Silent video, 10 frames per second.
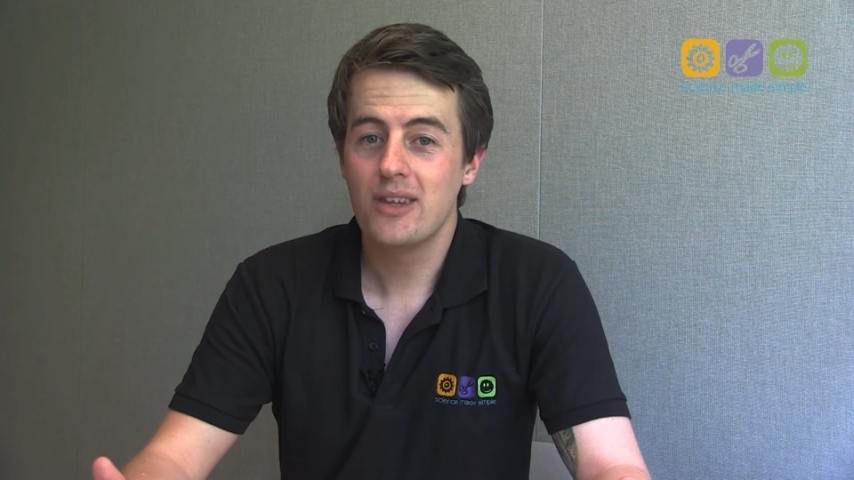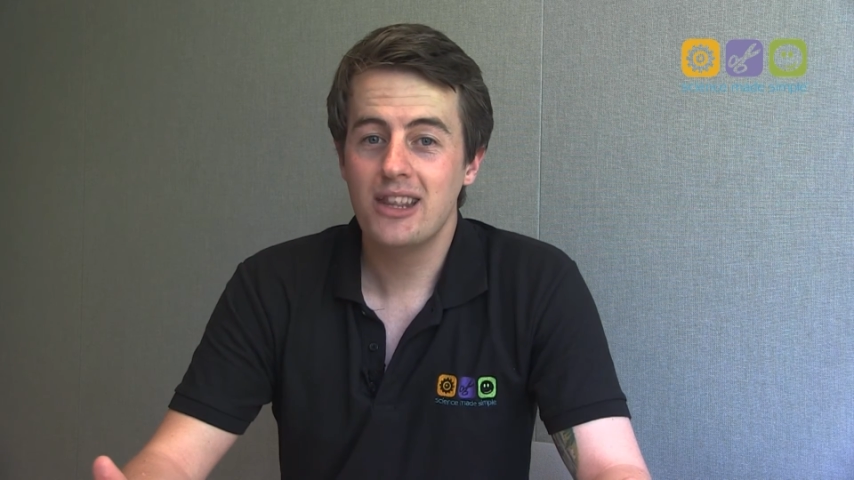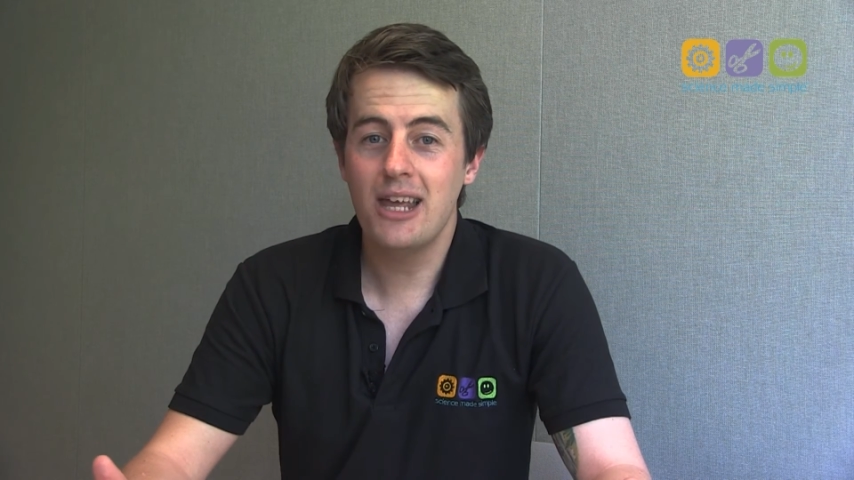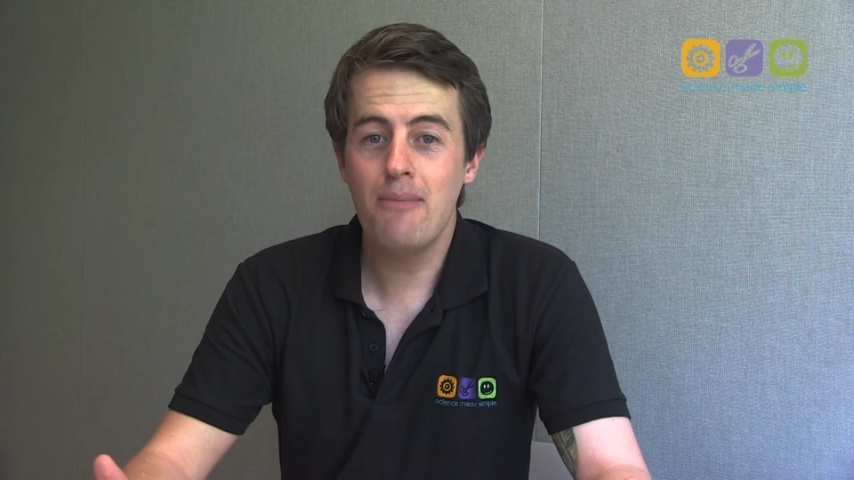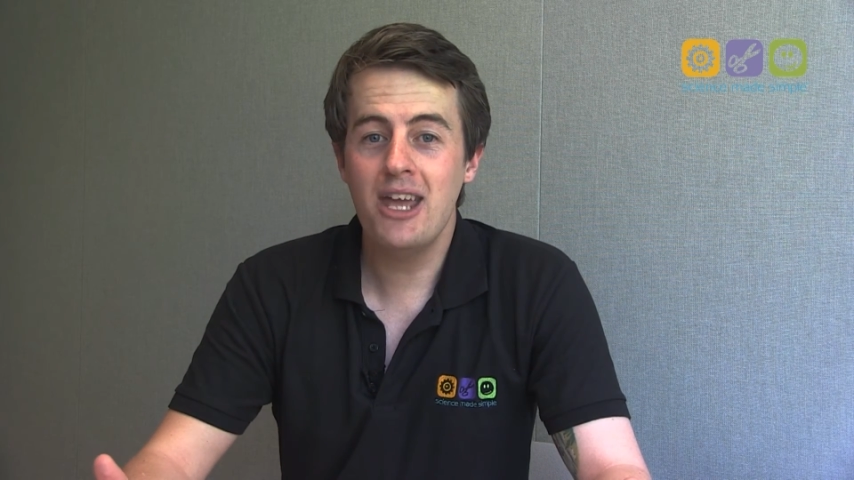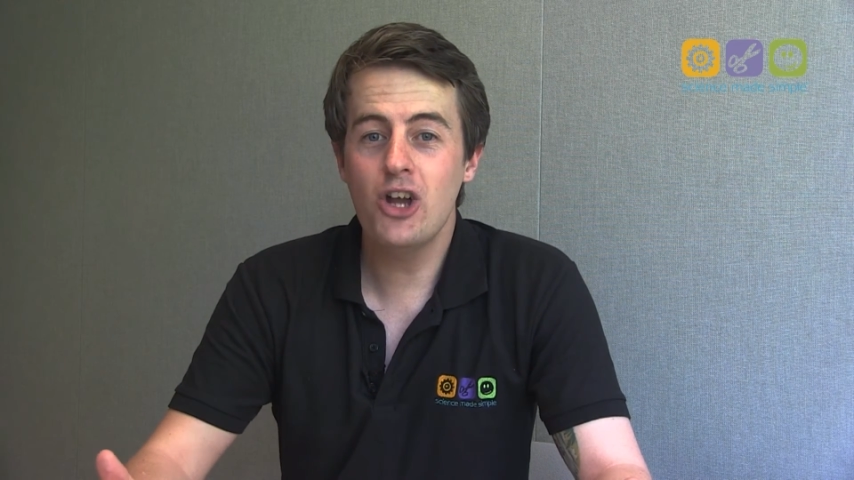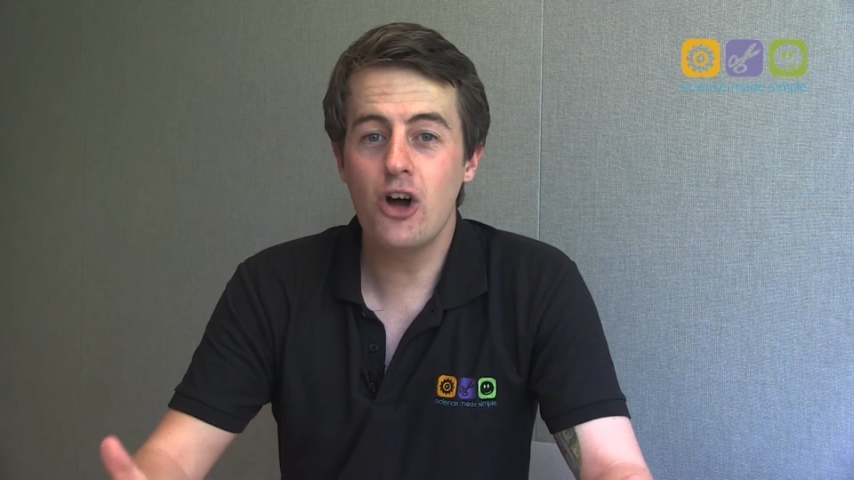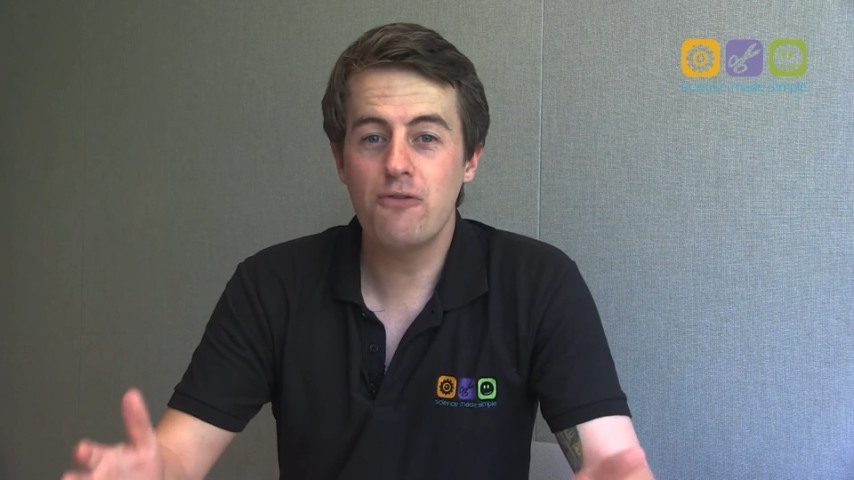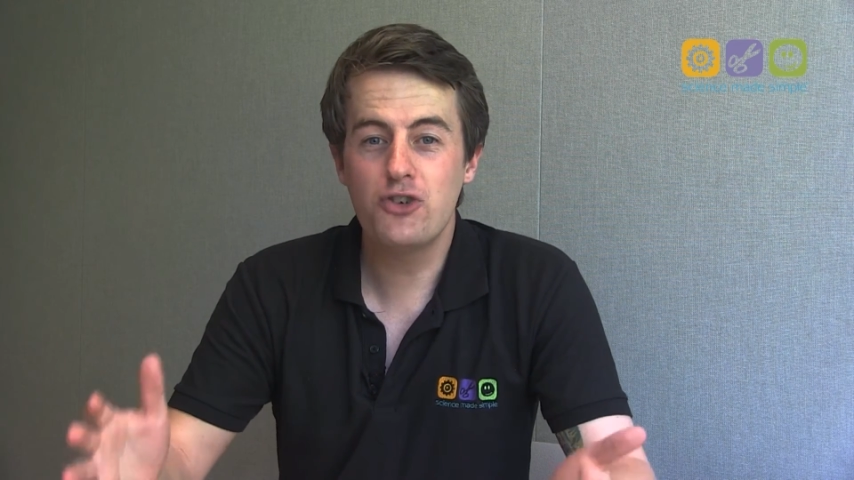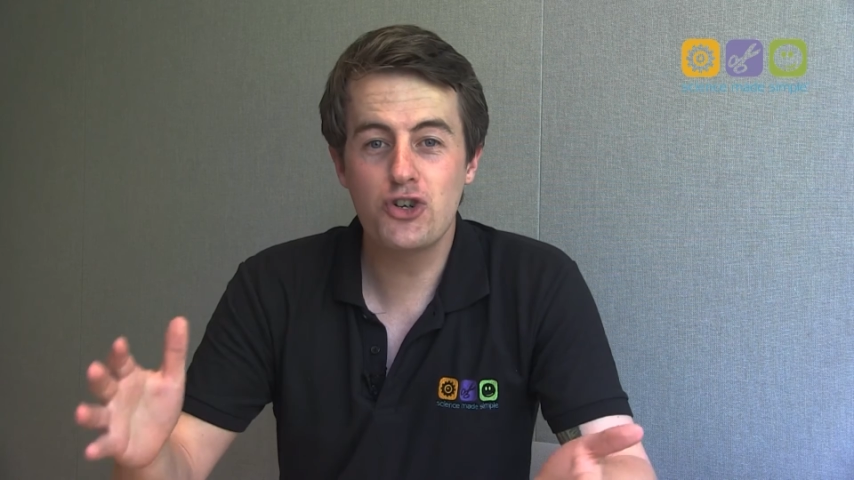they may not
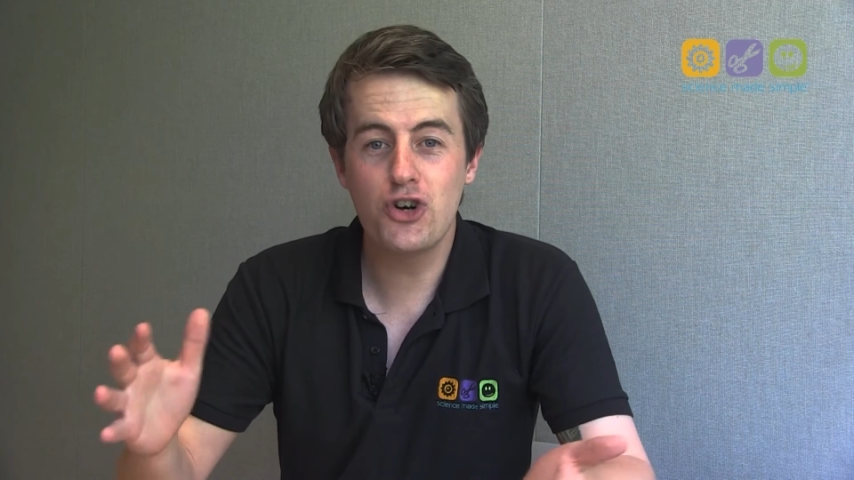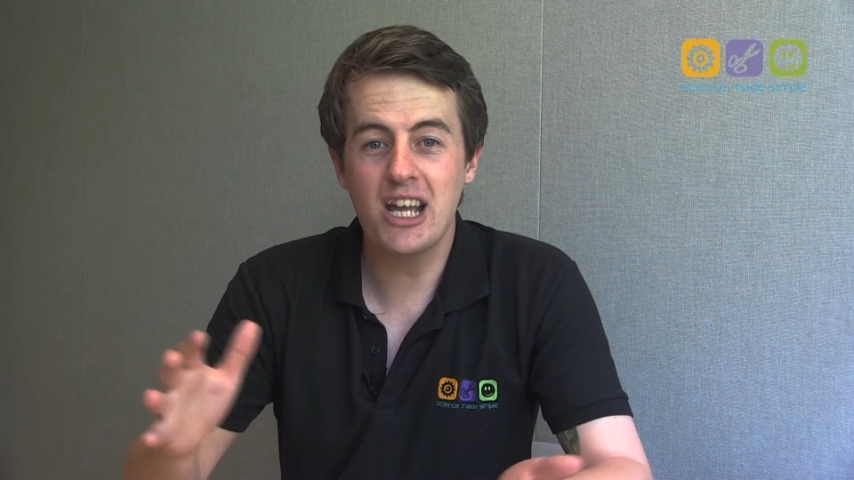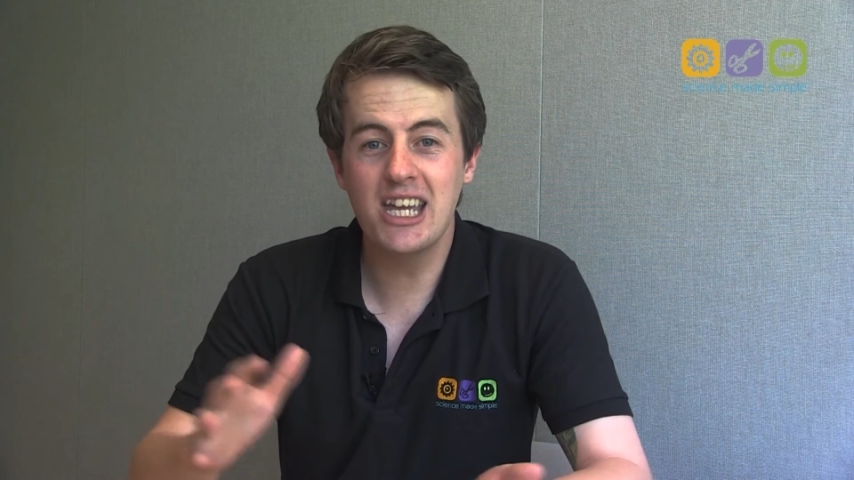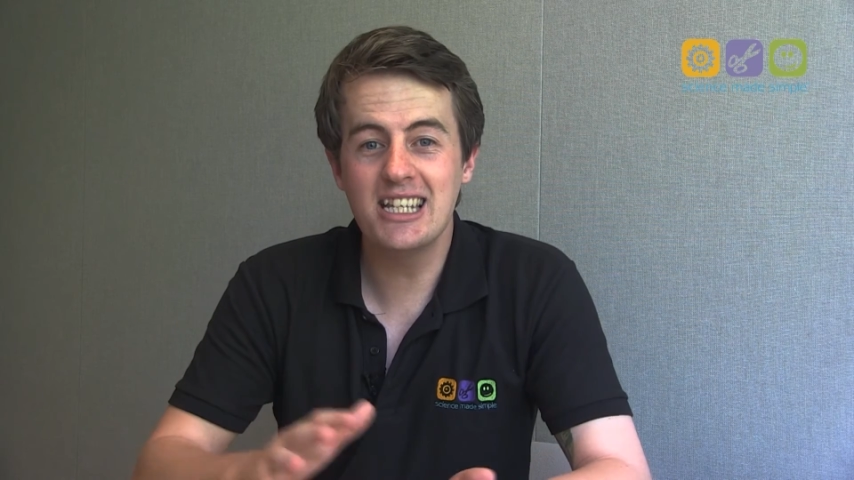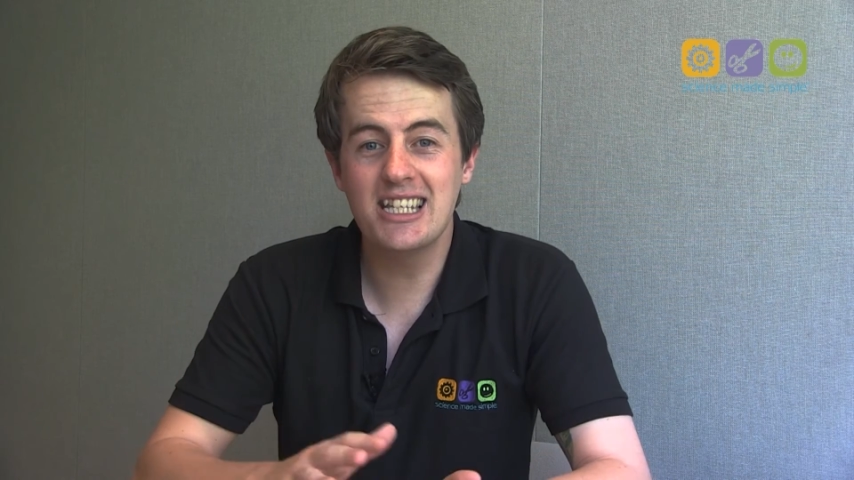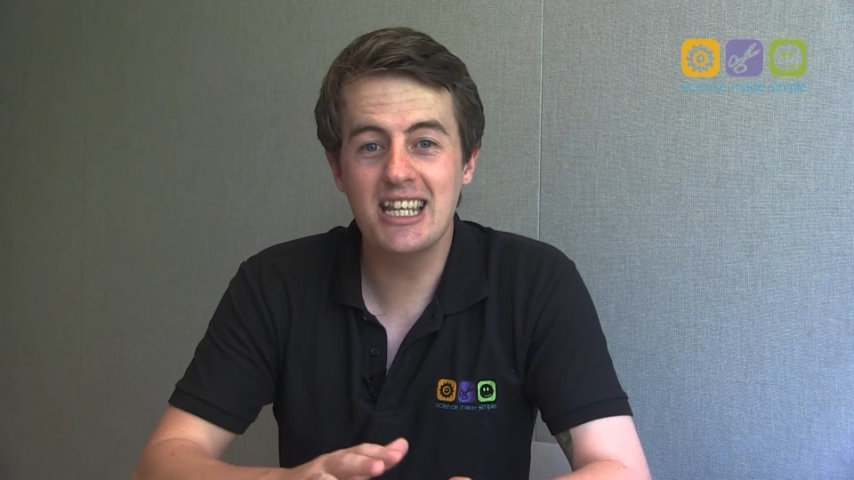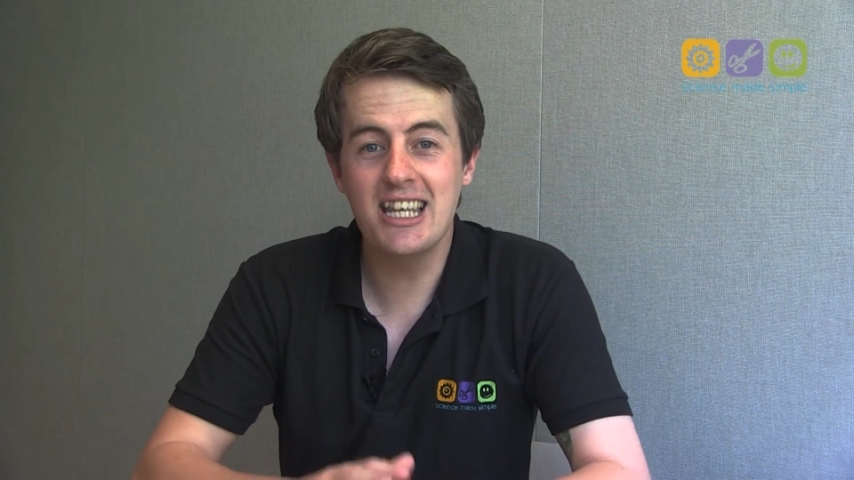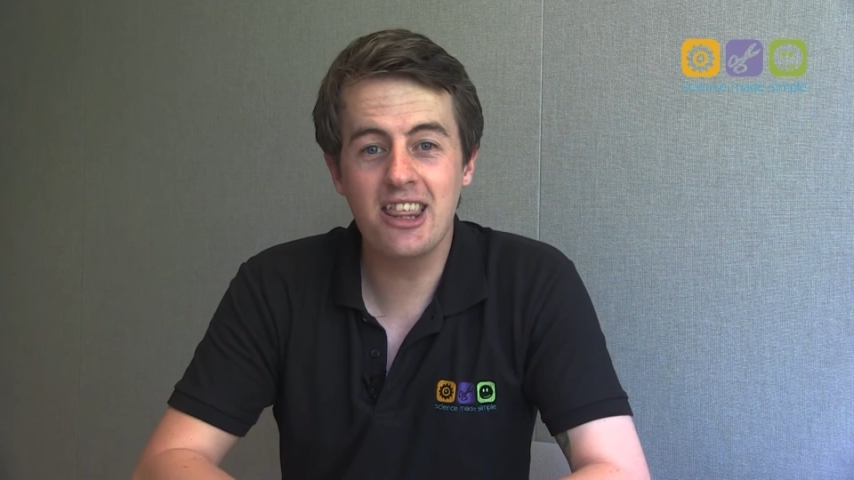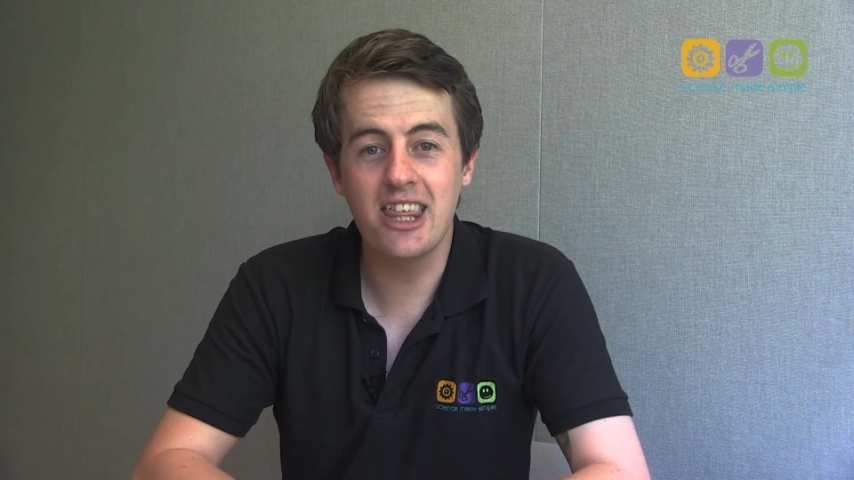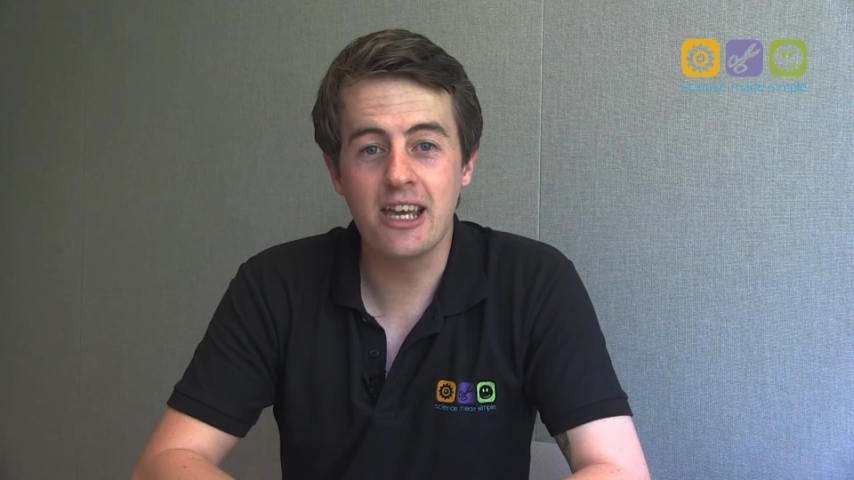have shrunk into
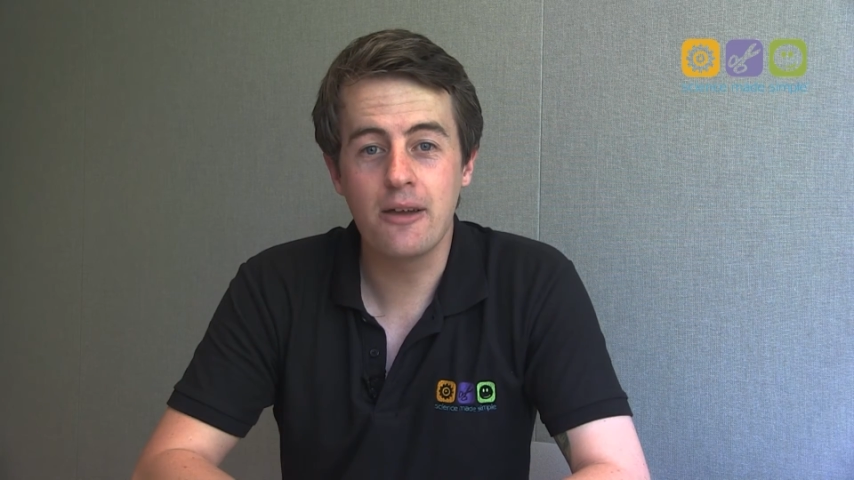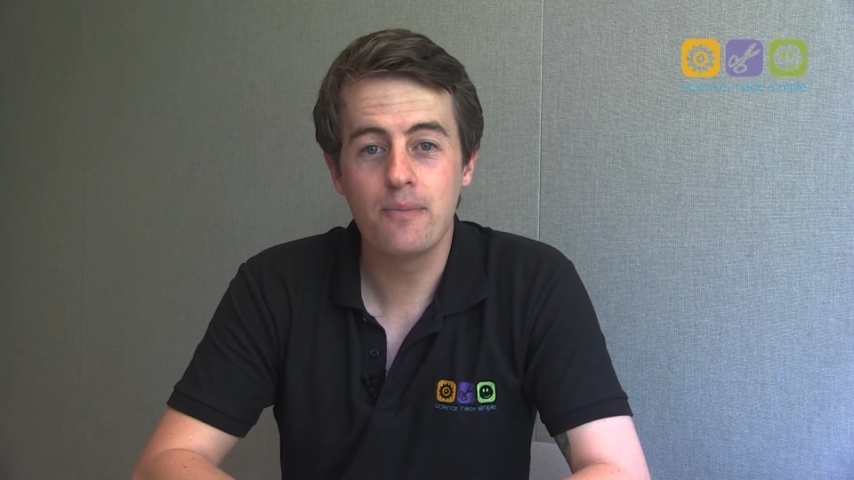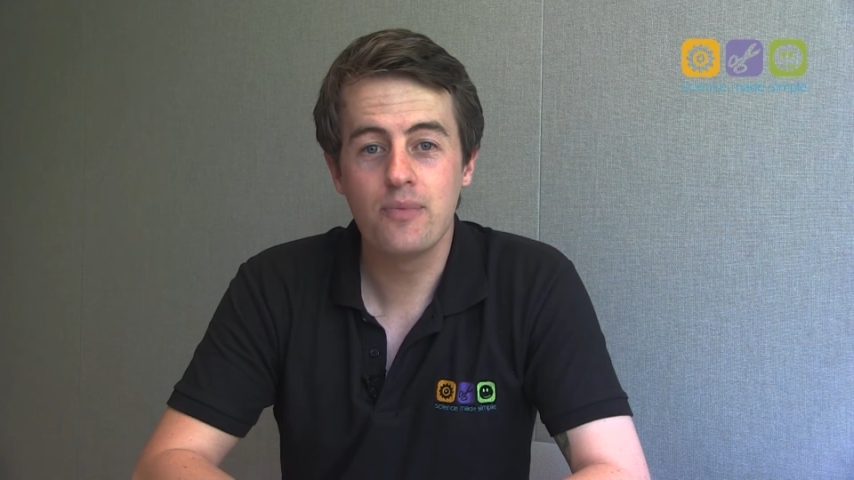nothing,